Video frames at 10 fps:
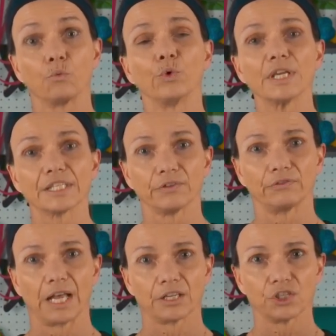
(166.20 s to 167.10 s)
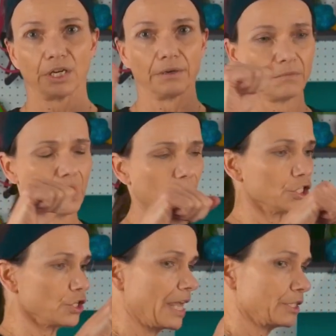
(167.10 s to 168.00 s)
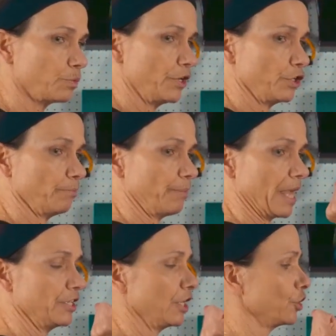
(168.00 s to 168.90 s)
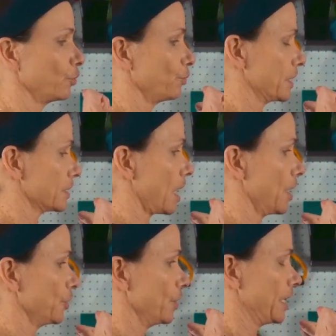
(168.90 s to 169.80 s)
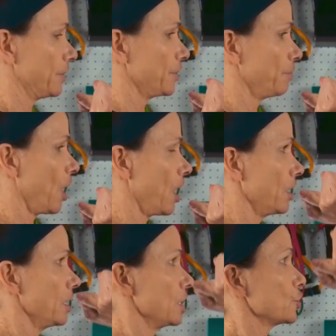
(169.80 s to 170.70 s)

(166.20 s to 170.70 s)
wrist flexion. So that's when you're bending your wrist underneath the bar,